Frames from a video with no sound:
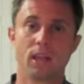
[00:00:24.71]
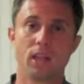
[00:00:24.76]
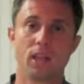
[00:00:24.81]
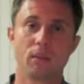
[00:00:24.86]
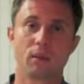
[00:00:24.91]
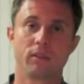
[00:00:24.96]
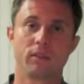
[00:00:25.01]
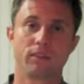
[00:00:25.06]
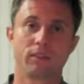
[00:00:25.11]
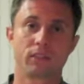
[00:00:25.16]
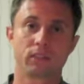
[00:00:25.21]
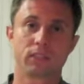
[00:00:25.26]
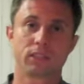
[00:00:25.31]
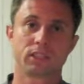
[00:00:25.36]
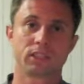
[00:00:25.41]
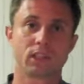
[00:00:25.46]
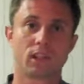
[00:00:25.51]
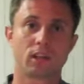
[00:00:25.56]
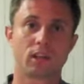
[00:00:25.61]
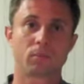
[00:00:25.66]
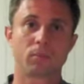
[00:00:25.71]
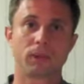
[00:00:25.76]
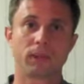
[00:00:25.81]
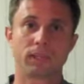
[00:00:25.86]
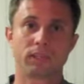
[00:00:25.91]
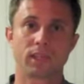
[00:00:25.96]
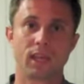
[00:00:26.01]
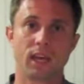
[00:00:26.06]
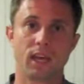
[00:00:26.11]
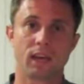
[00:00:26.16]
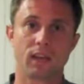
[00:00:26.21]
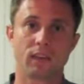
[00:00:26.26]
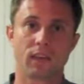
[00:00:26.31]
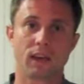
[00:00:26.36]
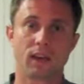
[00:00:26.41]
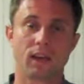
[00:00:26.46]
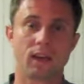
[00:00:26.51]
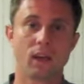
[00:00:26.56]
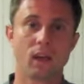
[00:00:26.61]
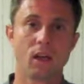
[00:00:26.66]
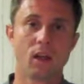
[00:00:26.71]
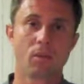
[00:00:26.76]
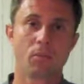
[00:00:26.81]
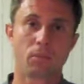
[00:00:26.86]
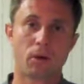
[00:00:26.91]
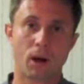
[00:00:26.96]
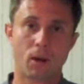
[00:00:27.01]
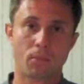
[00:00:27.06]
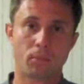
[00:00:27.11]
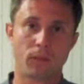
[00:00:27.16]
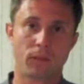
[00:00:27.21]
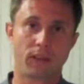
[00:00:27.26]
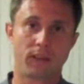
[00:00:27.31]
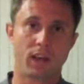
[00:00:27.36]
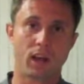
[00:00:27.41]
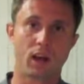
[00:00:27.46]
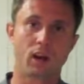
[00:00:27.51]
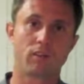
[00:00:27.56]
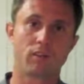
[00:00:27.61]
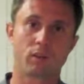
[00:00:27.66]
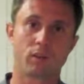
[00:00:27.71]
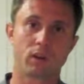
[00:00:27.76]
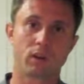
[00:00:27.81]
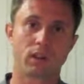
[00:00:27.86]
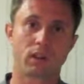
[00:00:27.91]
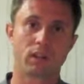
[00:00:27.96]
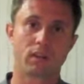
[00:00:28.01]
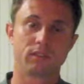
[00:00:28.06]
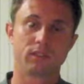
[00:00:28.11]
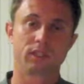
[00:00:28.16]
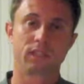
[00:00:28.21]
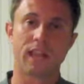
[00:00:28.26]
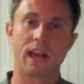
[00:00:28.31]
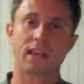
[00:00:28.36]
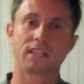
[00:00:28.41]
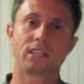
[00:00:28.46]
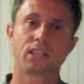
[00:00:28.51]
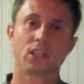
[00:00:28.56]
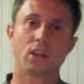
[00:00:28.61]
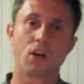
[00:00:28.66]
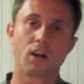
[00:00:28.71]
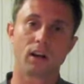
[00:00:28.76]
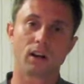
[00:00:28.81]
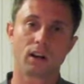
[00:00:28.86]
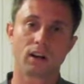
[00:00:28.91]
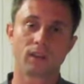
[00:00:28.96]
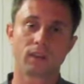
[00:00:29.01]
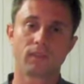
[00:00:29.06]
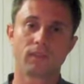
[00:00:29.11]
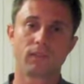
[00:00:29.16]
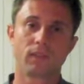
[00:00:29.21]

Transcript: Let me first start by saying that properly cared for gloves last longer